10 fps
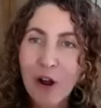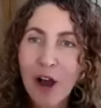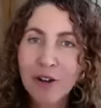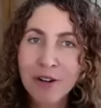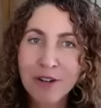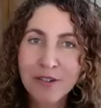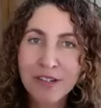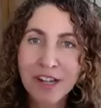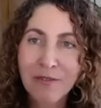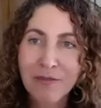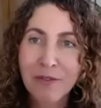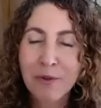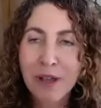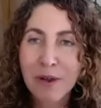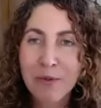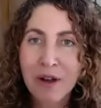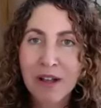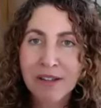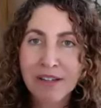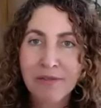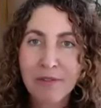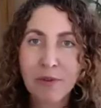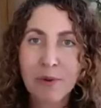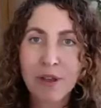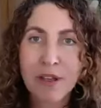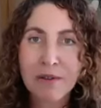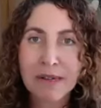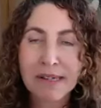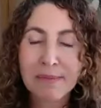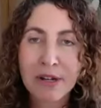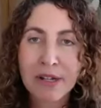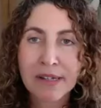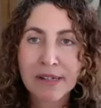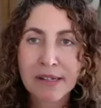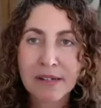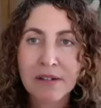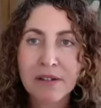honor yourself for the way it was, for the way you experienced it.